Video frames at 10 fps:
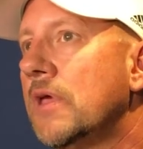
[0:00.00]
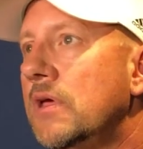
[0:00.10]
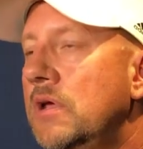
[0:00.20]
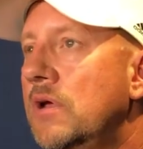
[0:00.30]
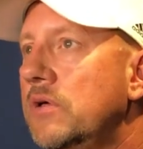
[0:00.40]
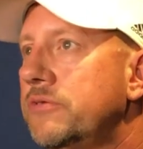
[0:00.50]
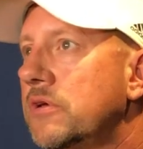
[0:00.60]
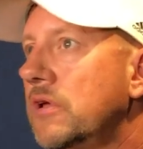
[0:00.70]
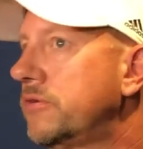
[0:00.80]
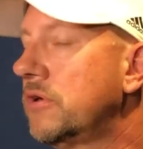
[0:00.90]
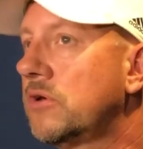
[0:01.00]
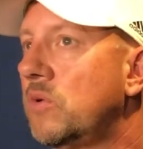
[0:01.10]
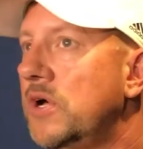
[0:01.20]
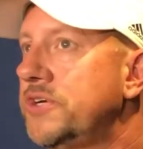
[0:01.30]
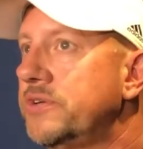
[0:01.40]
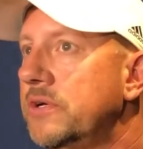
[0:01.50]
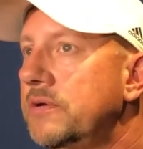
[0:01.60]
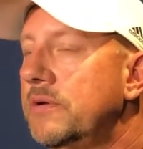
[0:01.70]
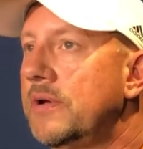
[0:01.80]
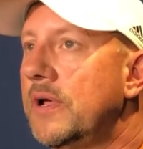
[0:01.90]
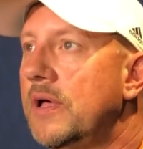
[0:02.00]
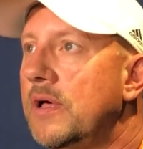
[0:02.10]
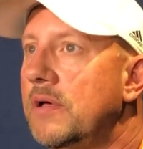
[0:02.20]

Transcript: You know, it's a good question. I'm